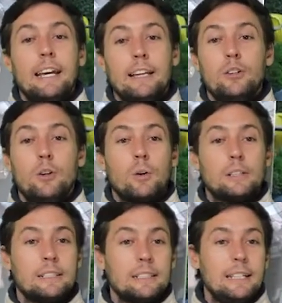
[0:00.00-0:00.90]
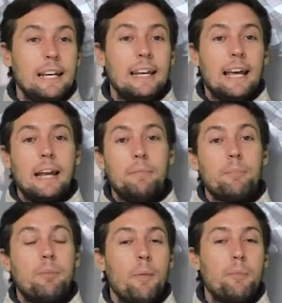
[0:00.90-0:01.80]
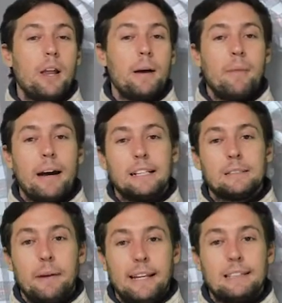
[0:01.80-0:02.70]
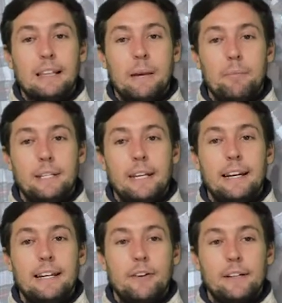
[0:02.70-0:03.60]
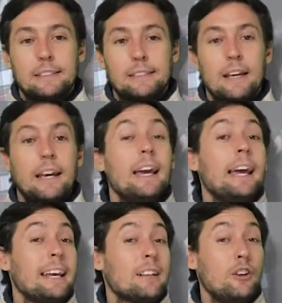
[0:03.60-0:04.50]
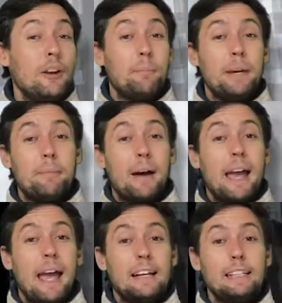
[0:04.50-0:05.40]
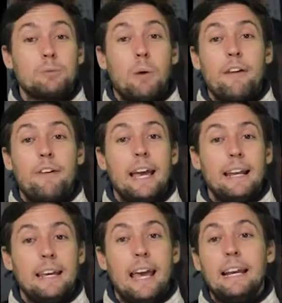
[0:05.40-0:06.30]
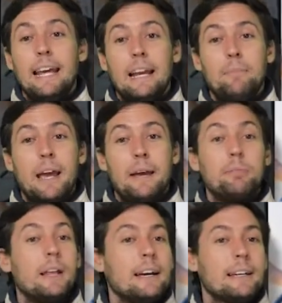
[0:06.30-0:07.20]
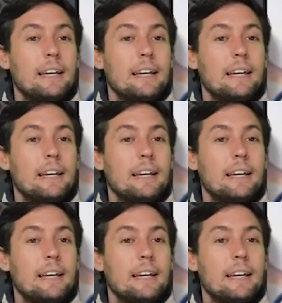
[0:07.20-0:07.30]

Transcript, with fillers: in New York City and had been popular among its many celebrity adherents, including Bieber and his wife Hailey and NBA player